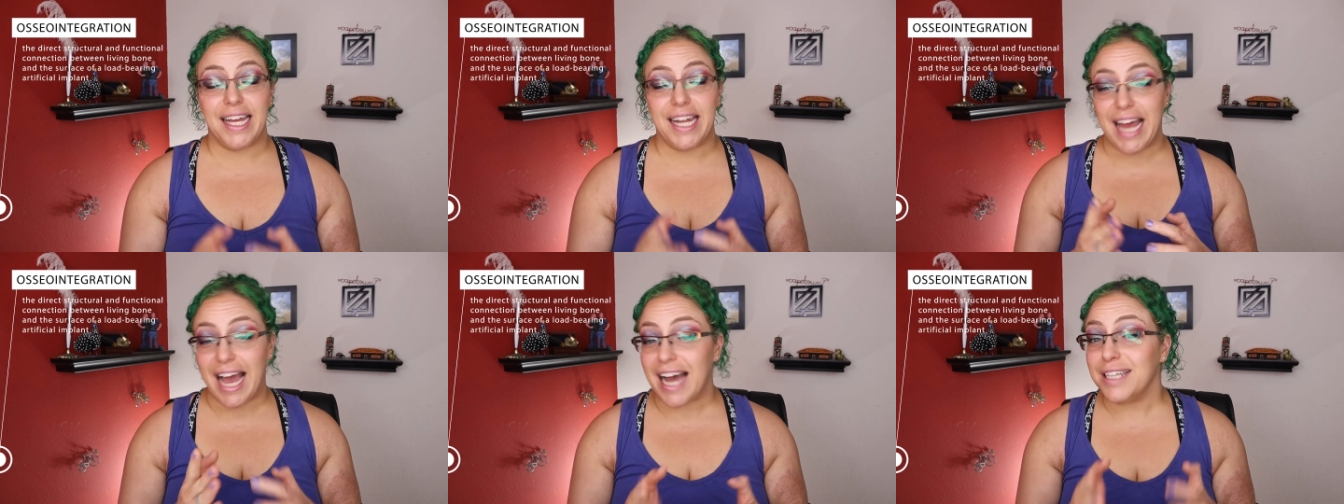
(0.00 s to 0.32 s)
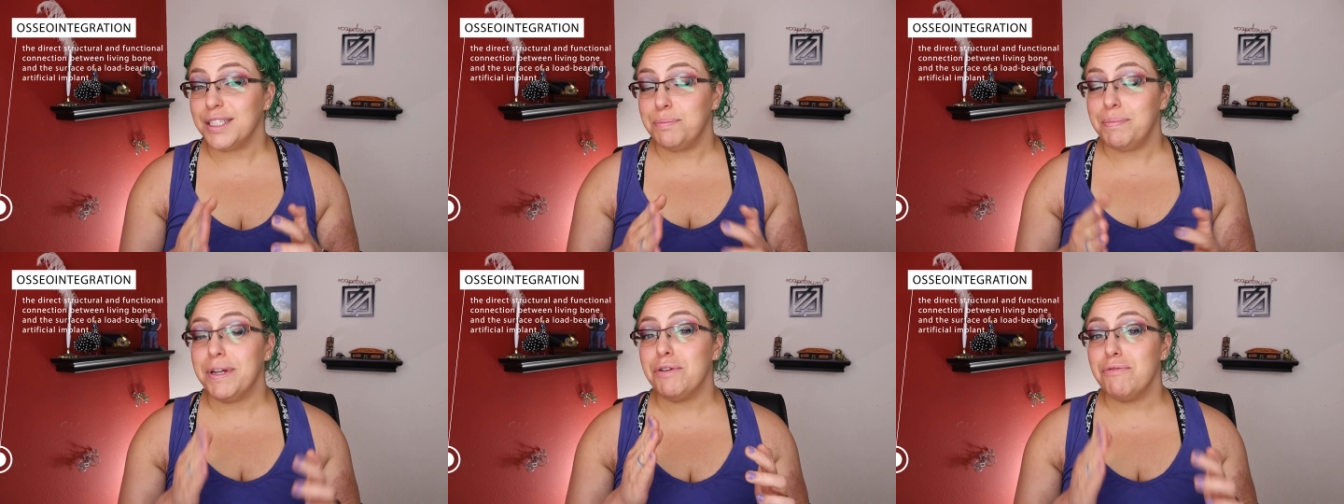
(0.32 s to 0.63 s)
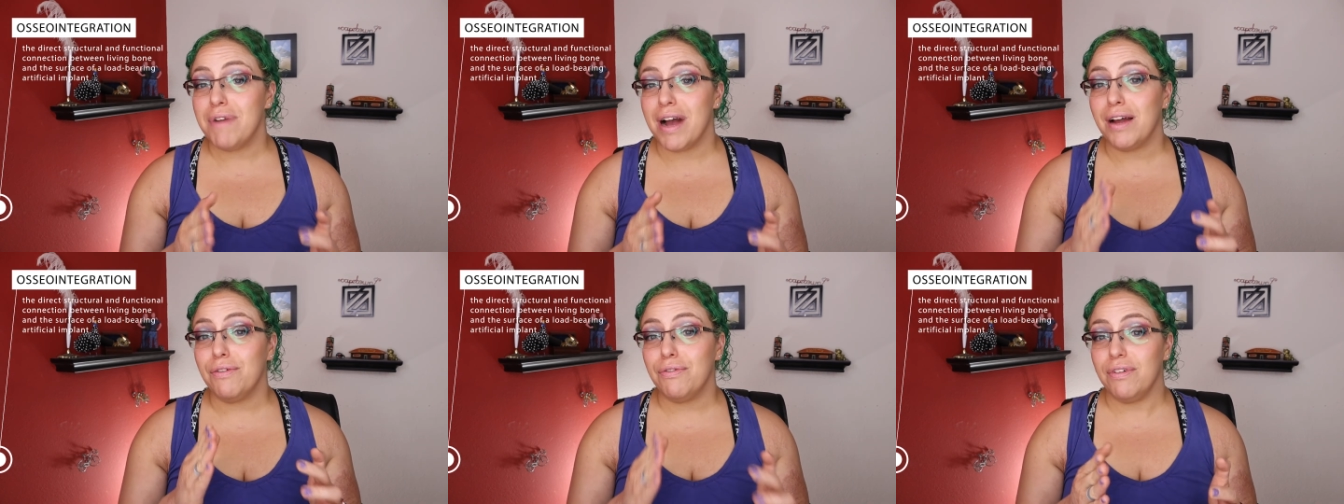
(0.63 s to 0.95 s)
It has been
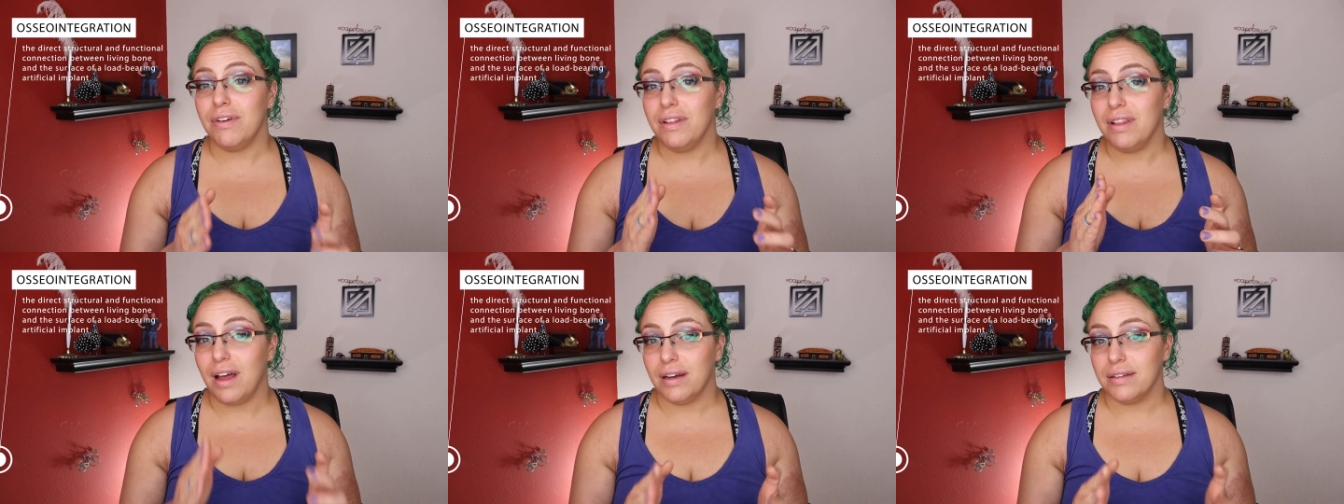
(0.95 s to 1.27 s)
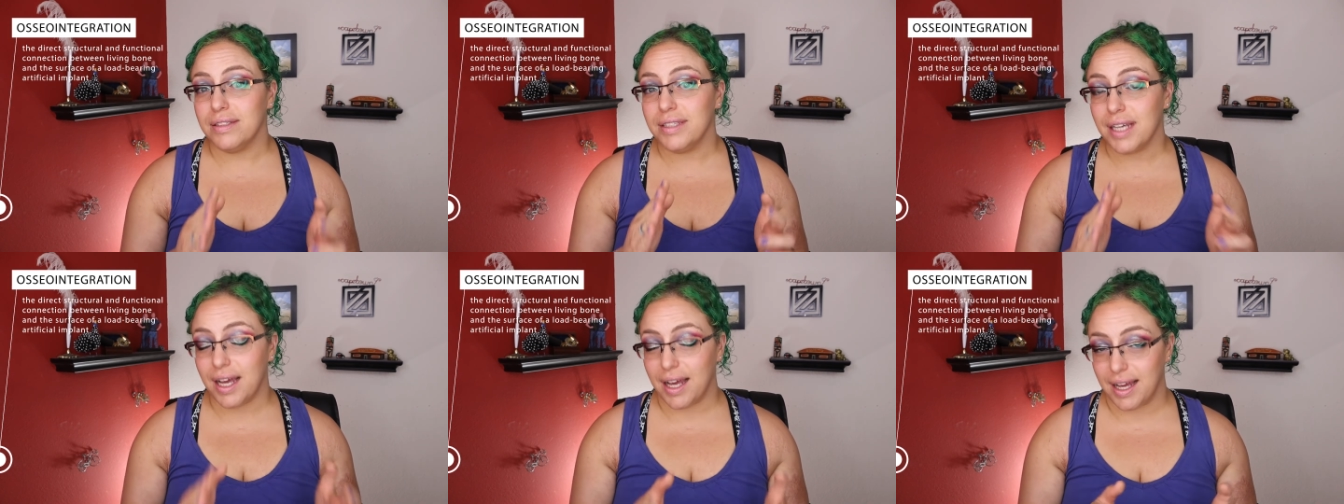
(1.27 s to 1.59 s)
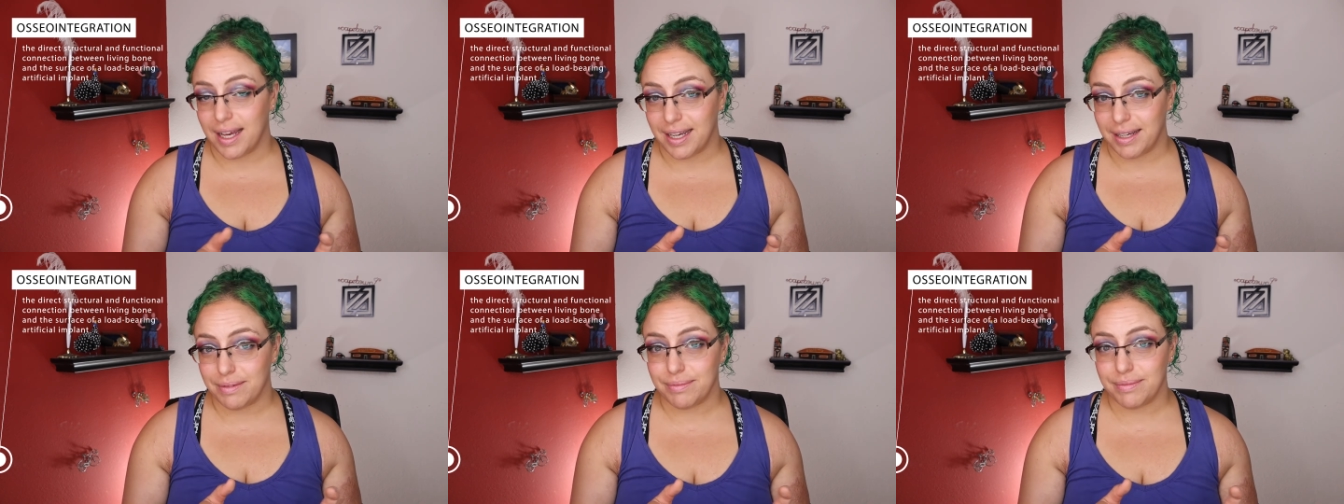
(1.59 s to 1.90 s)
around for a long
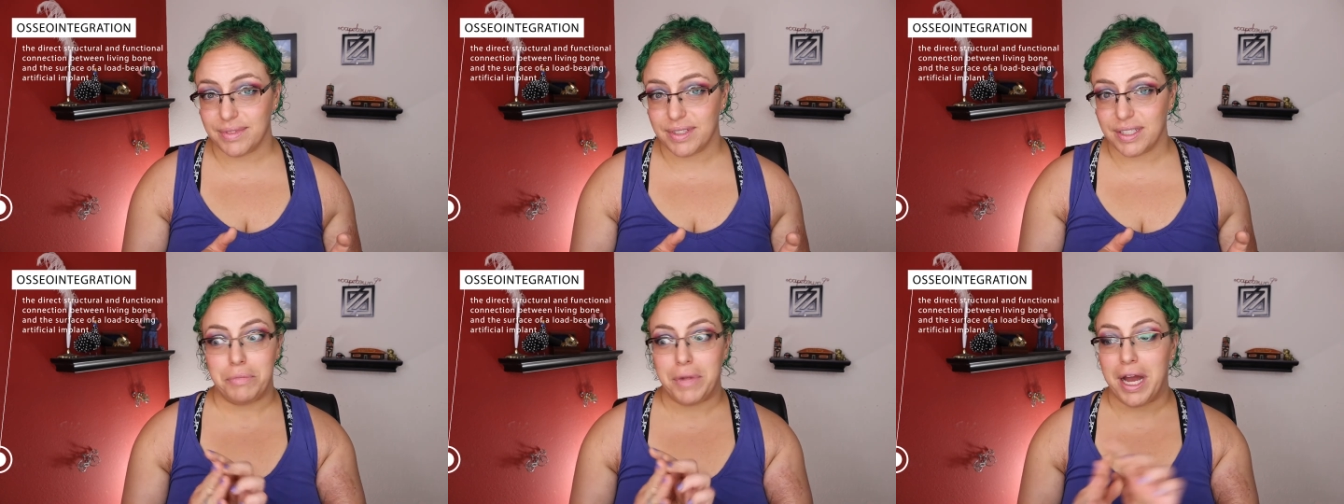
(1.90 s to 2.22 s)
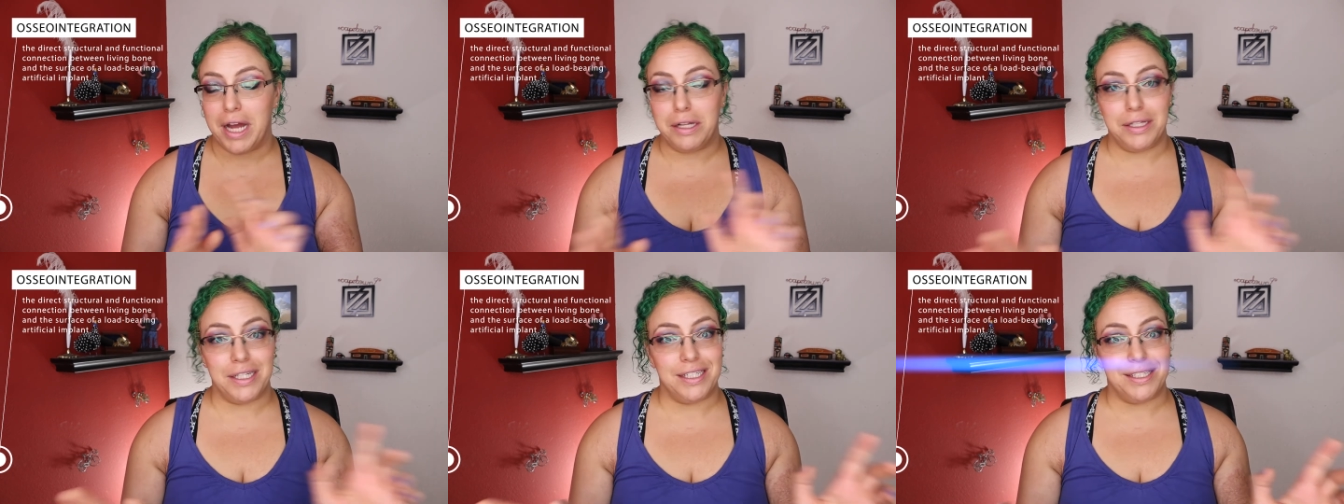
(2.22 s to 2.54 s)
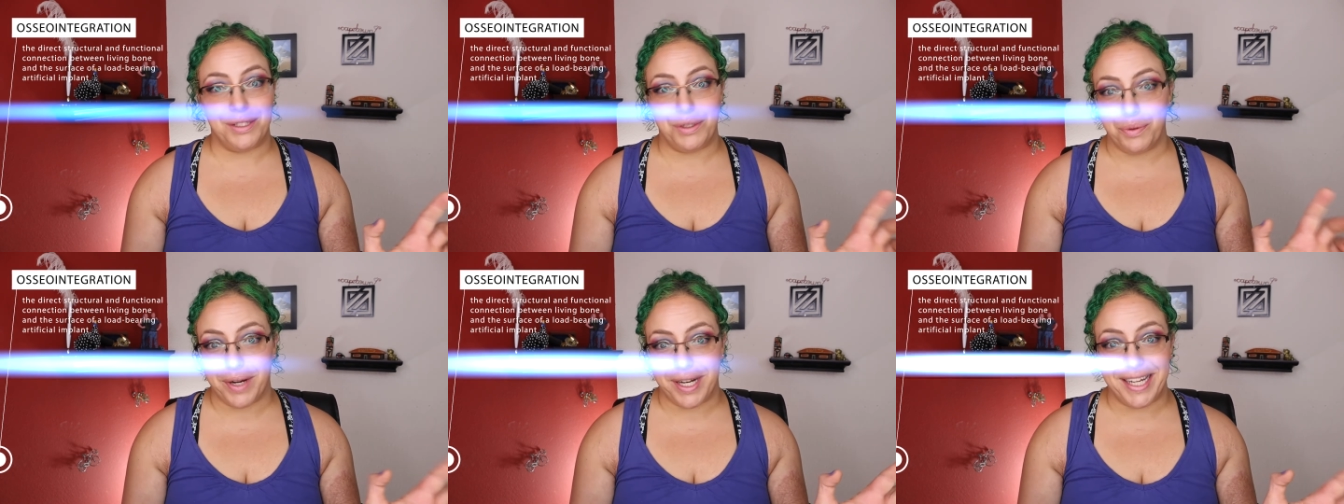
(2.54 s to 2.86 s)
time, at
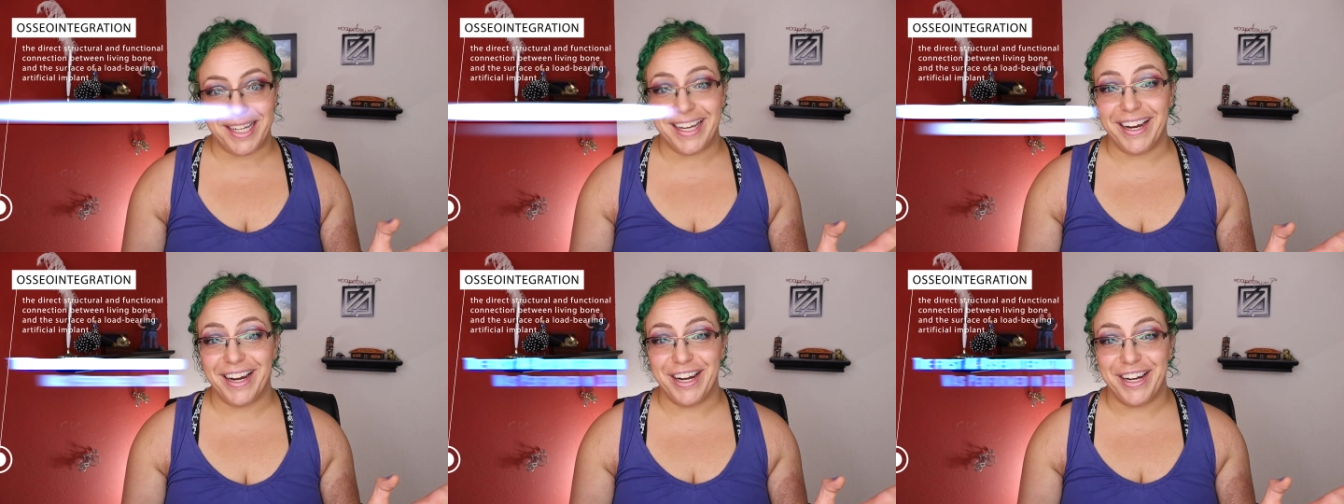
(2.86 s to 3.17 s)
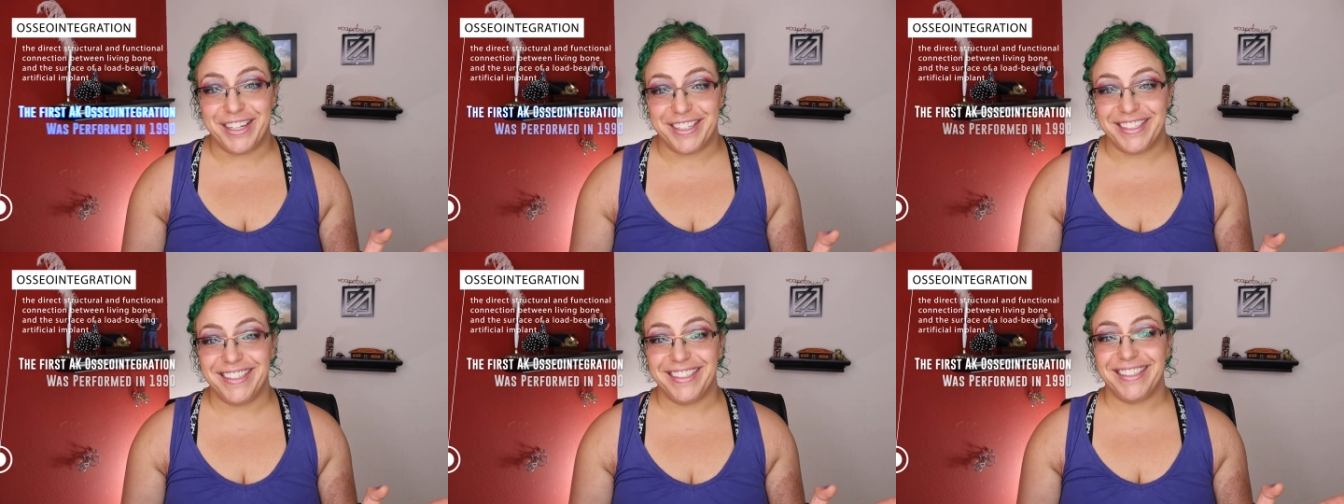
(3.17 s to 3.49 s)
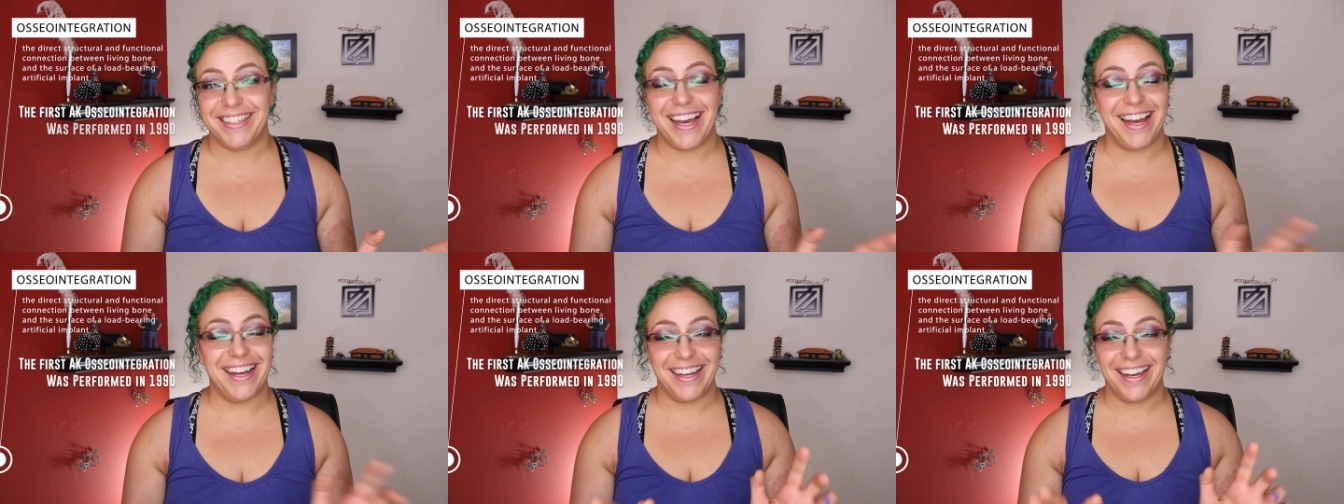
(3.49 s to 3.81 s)
least 20
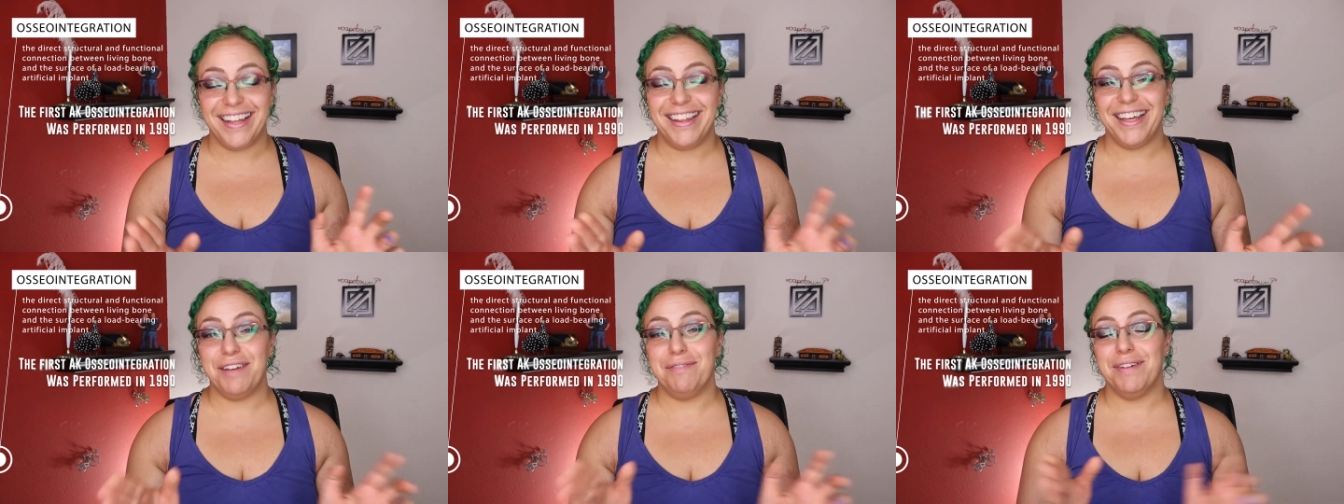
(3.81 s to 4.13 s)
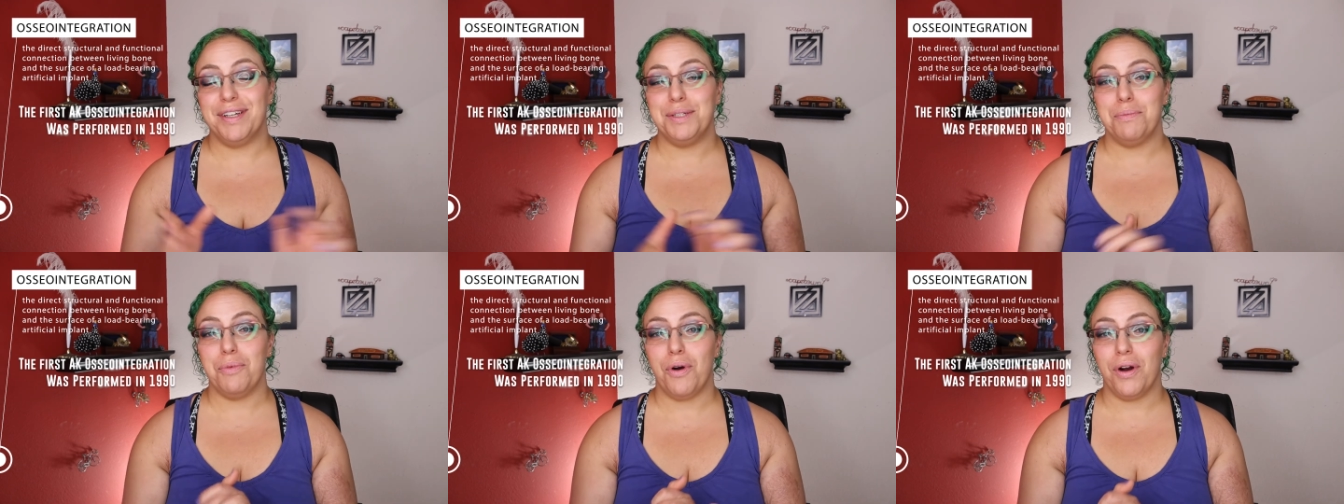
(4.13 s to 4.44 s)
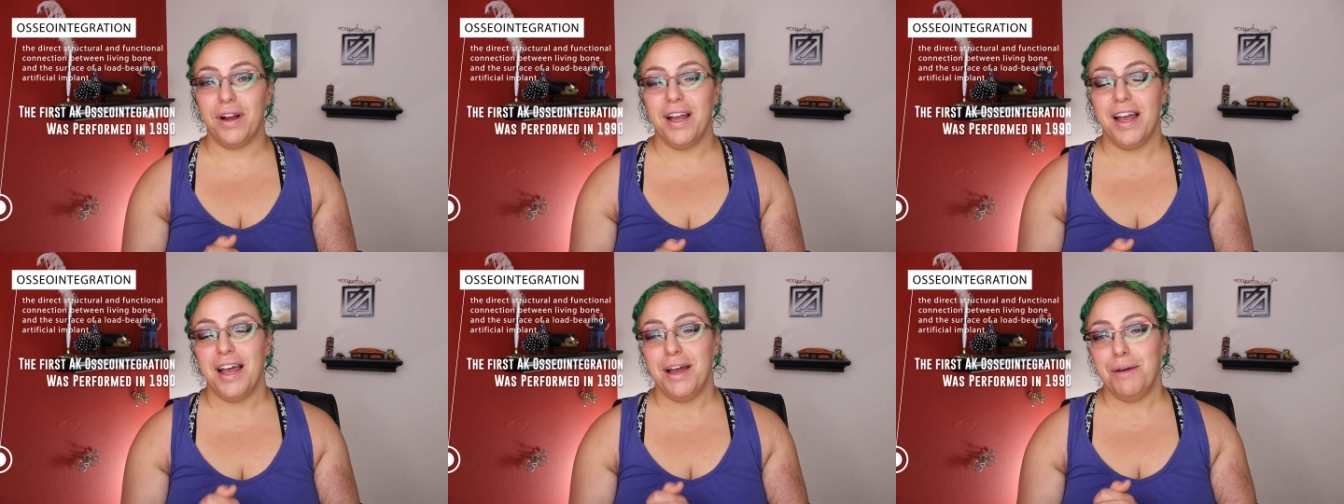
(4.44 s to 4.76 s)
years. I think much more.